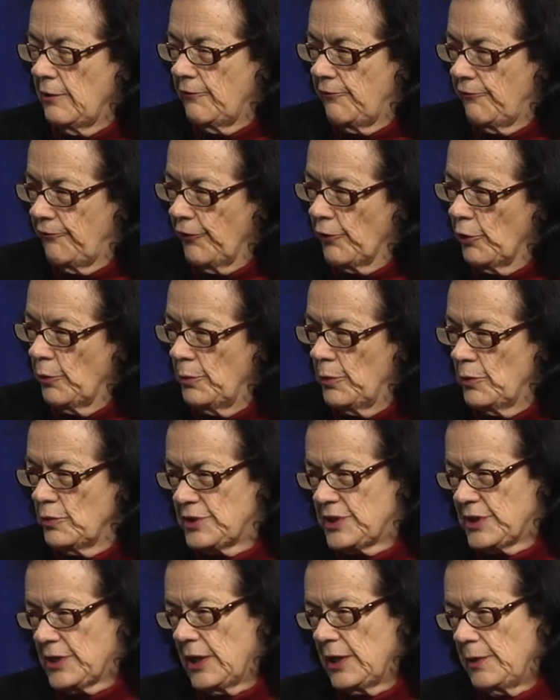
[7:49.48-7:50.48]
formal
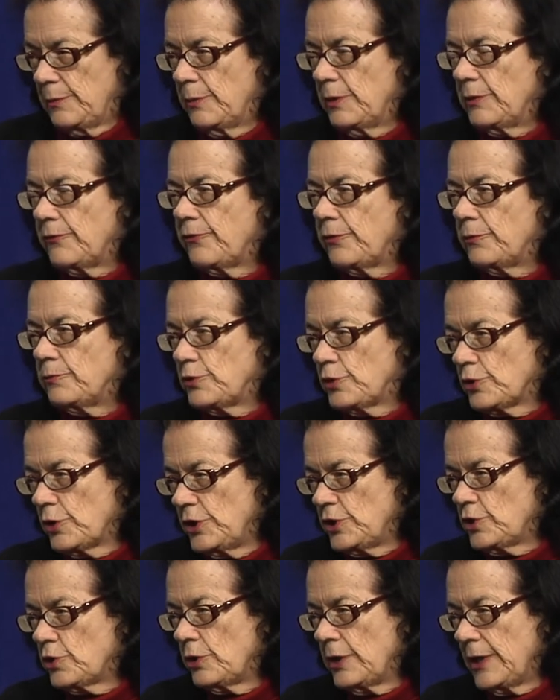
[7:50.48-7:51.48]
statement from
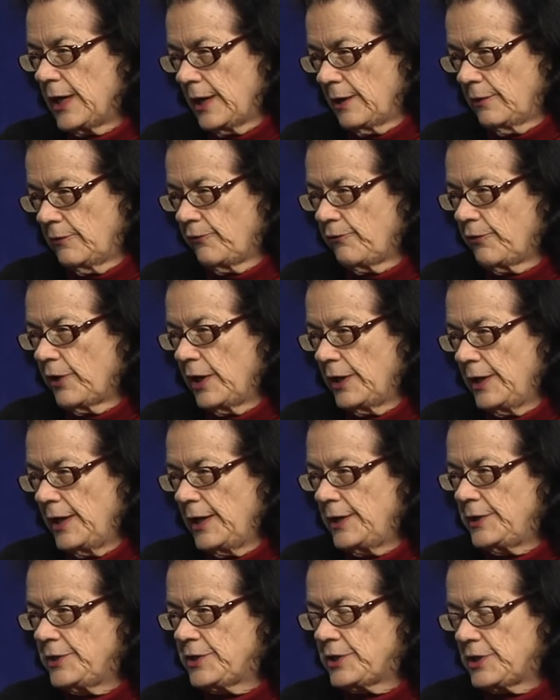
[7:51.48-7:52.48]
Treasury and
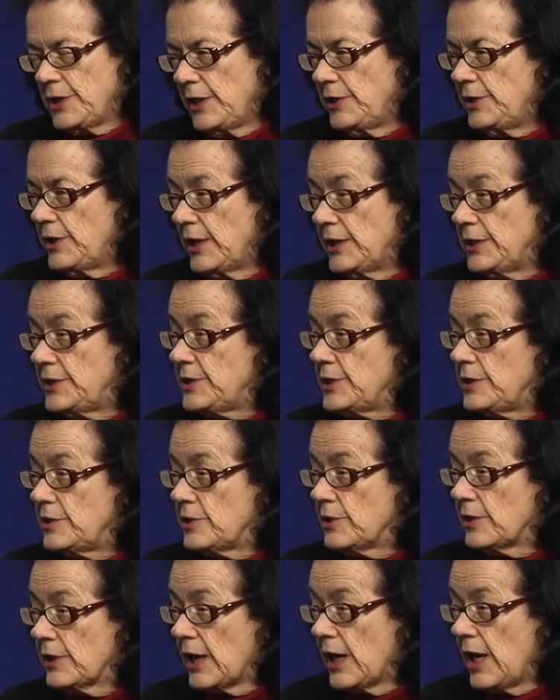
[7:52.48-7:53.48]
Finance 10 days
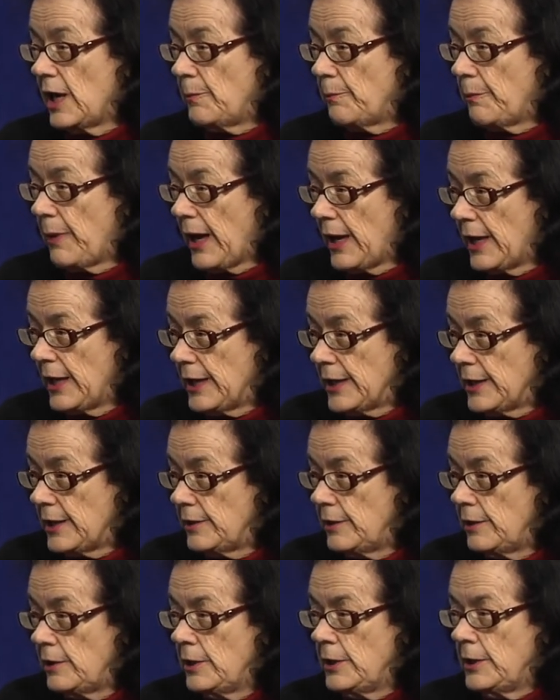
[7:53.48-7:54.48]
into the
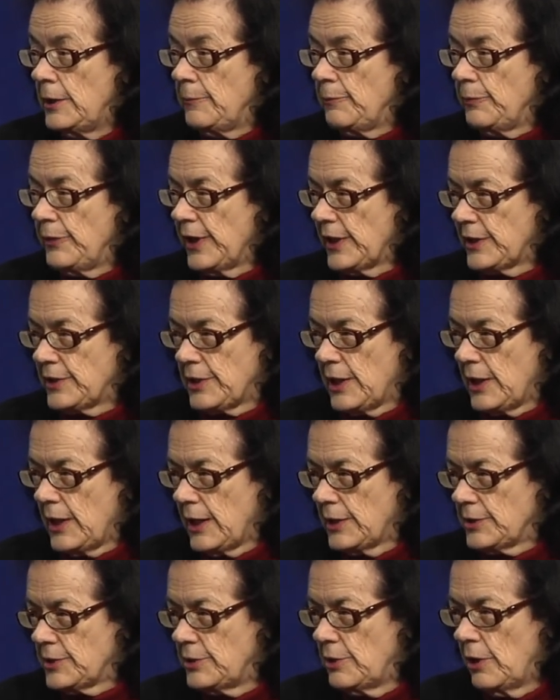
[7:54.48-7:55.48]
campaign that
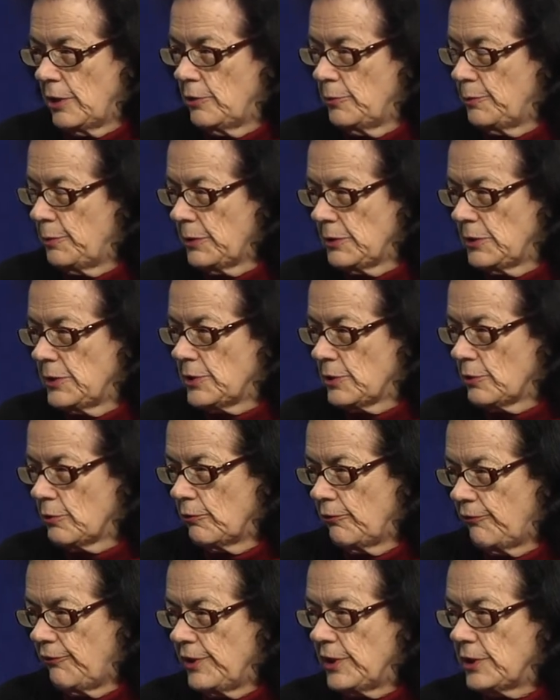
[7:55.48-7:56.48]
has no
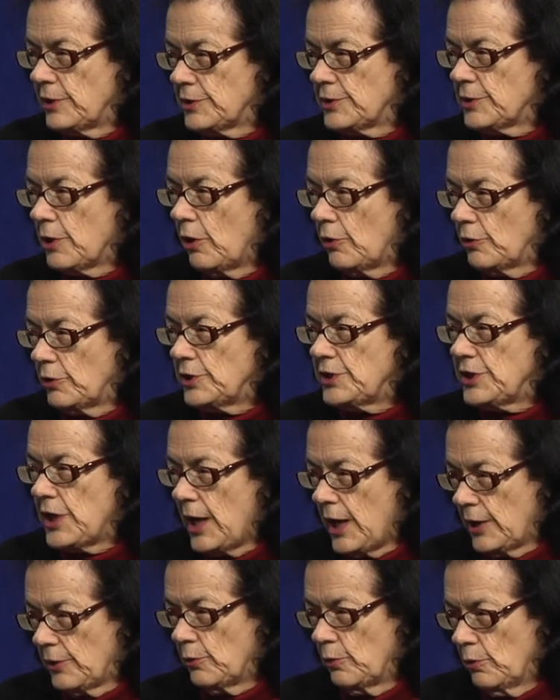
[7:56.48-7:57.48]
political fingers on it
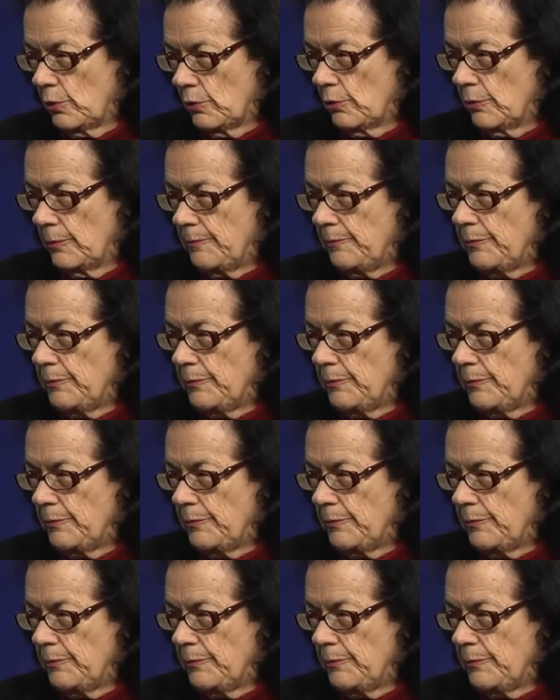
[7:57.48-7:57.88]
at all.